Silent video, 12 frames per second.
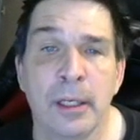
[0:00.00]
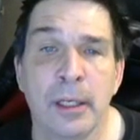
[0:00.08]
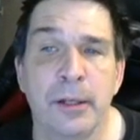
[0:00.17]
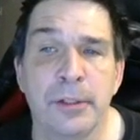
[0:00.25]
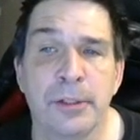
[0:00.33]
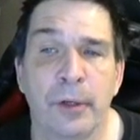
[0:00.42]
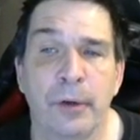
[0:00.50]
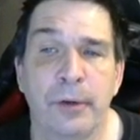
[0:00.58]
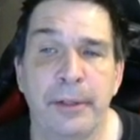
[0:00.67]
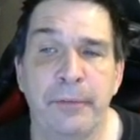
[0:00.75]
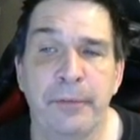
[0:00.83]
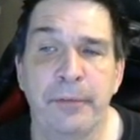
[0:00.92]

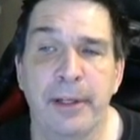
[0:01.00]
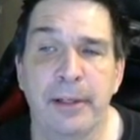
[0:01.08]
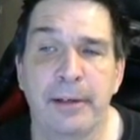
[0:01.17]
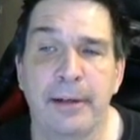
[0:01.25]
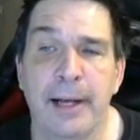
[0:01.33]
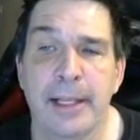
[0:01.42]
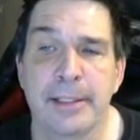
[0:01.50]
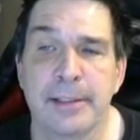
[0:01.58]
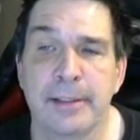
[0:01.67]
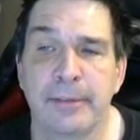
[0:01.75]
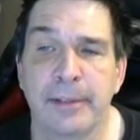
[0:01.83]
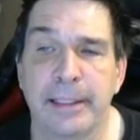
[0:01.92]
So even if you had a class
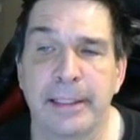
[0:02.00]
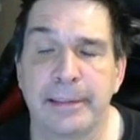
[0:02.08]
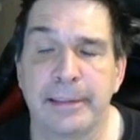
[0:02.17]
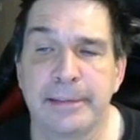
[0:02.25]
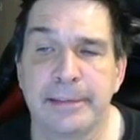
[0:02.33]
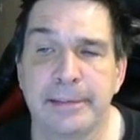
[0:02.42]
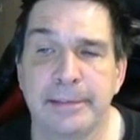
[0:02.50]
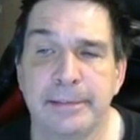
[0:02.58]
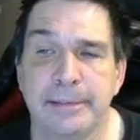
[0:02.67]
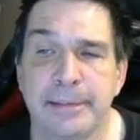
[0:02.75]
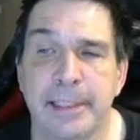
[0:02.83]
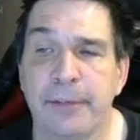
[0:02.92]
of like
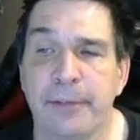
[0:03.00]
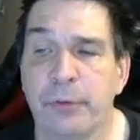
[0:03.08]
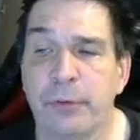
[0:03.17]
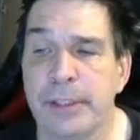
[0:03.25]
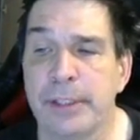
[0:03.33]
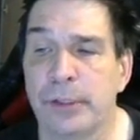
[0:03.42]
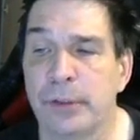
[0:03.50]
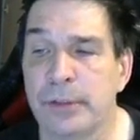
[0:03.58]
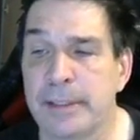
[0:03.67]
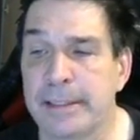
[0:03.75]
10 to 14-year-olds as